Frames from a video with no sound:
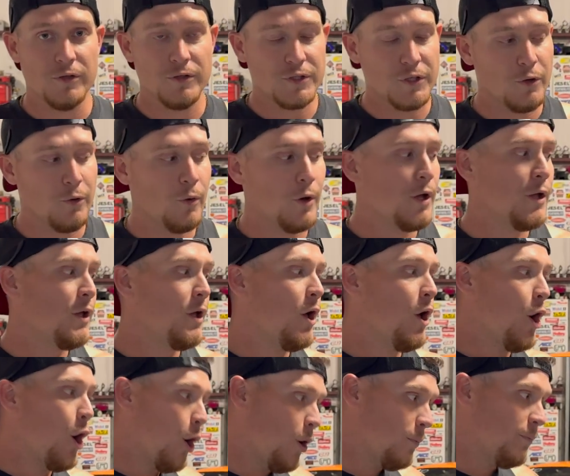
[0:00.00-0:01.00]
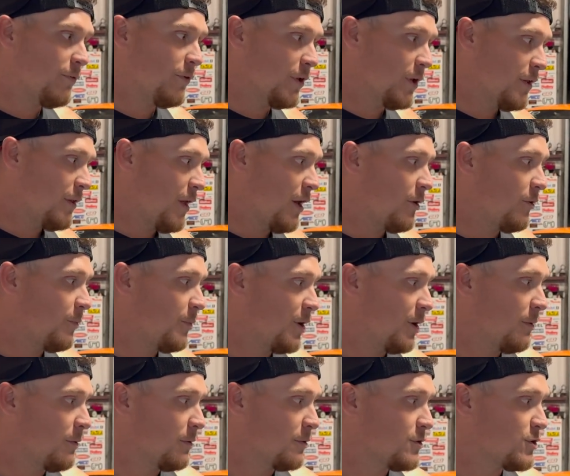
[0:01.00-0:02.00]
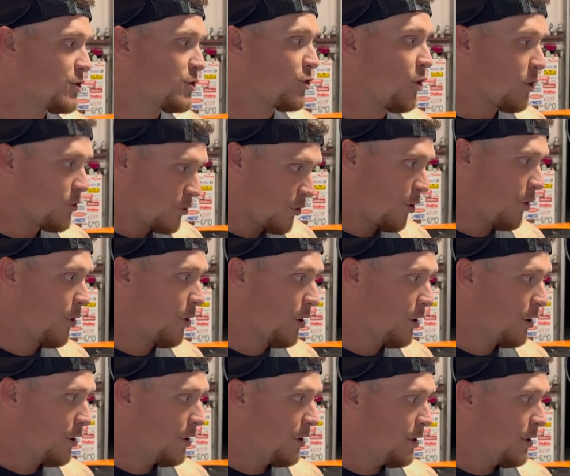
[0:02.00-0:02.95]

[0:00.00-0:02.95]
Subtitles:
So hopefully that'll be able to start the car